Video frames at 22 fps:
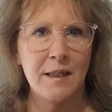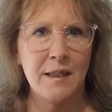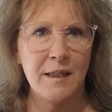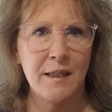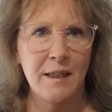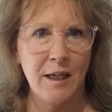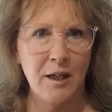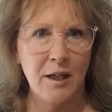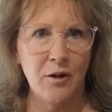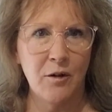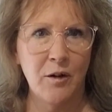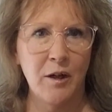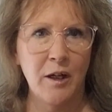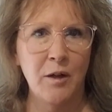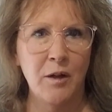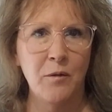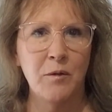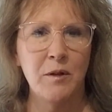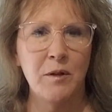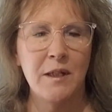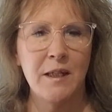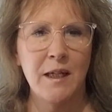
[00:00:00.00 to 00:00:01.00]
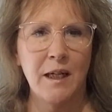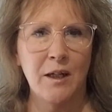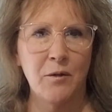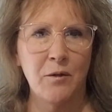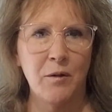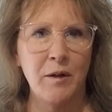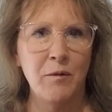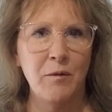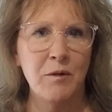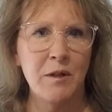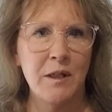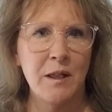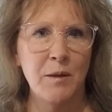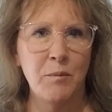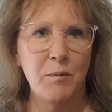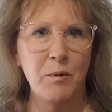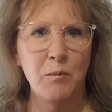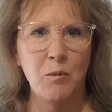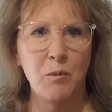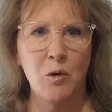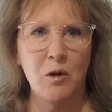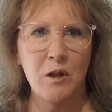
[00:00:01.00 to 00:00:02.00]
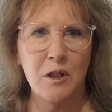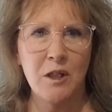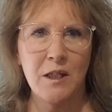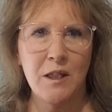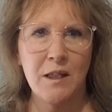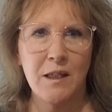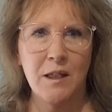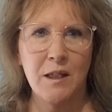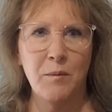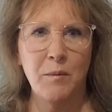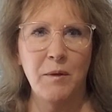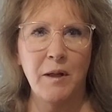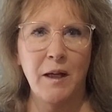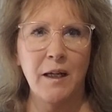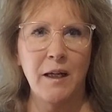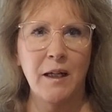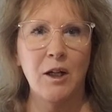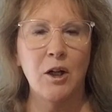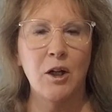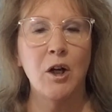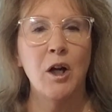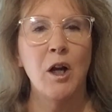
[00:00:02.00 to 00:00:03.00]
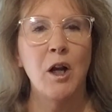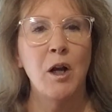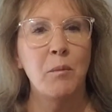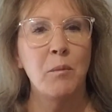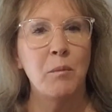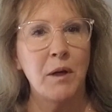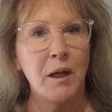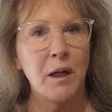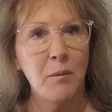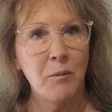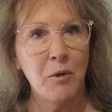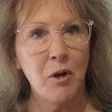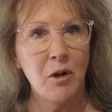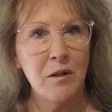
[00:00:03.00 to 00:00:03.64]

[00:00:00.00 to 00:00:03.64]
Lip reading: Terrie with Decorate with Tip and More. She's going to be on here, but I'm